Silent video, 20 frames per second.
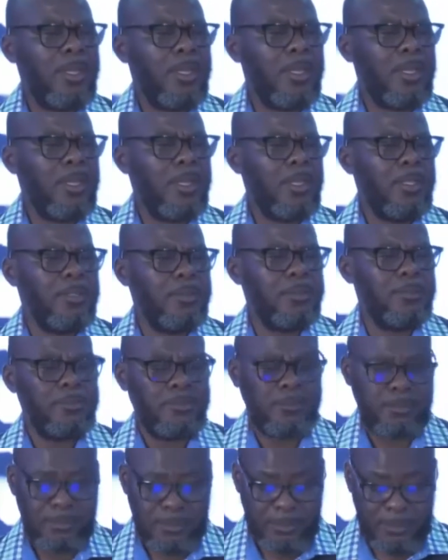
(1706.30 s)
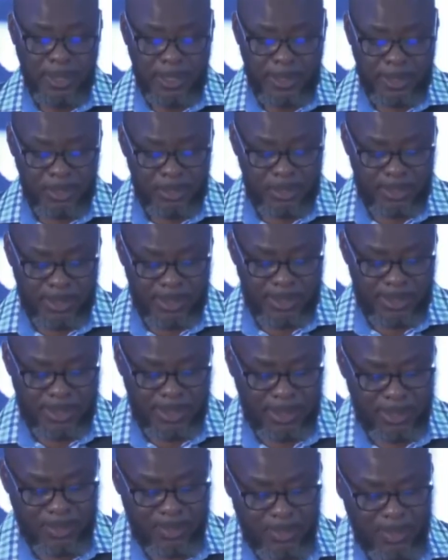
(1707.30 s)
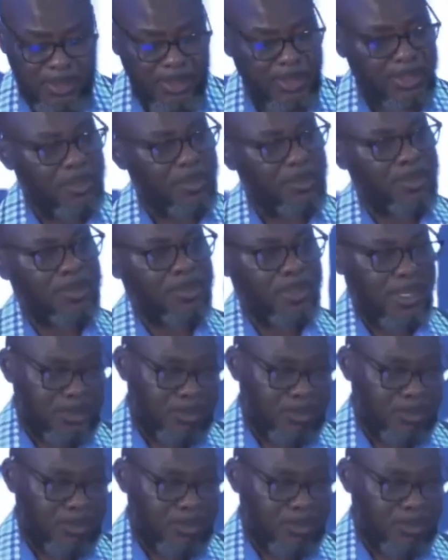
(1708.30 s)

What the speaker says: In Brother Young said this as well, you know, that's